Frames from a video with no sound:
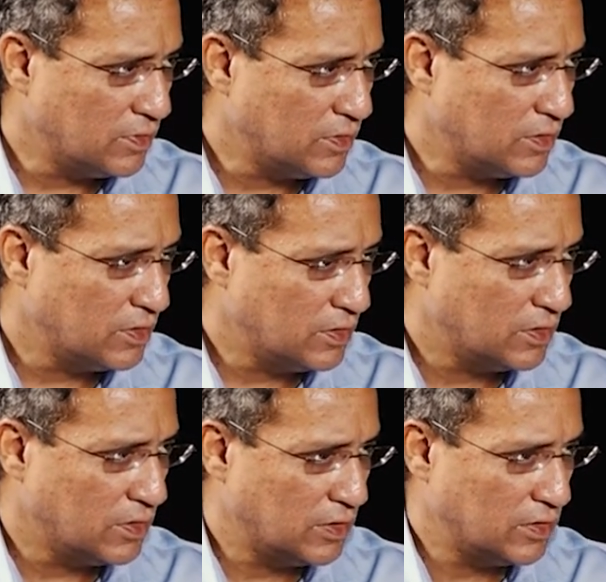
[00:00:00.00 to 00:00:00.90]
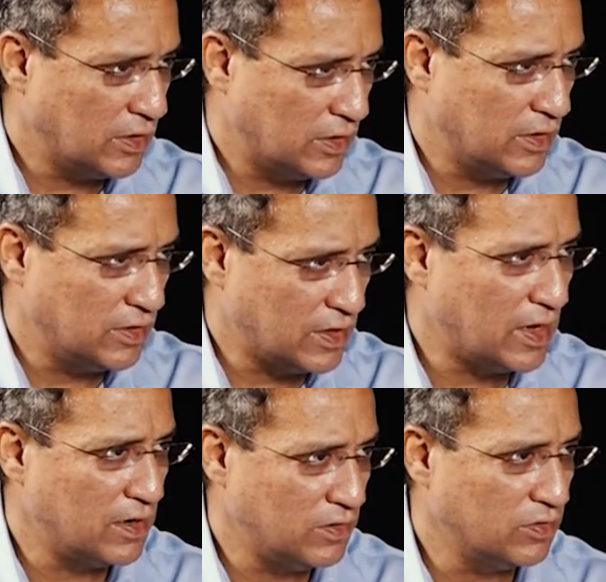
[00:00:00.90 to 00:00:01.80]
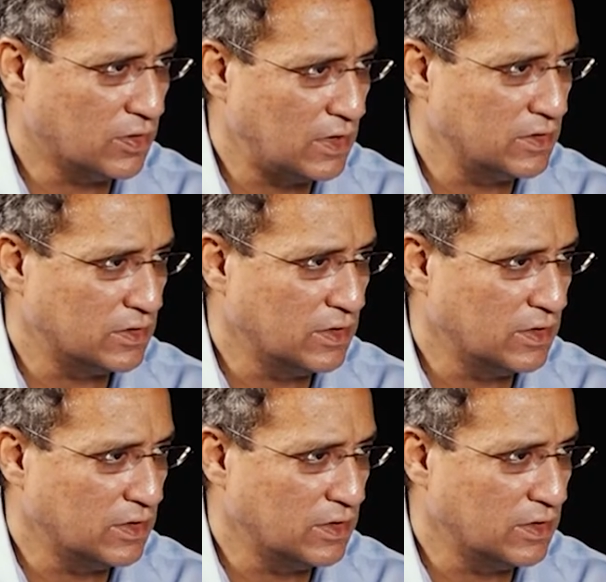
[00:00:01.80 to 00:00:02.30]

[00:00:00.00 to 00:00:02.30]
Yes. And an entire locality.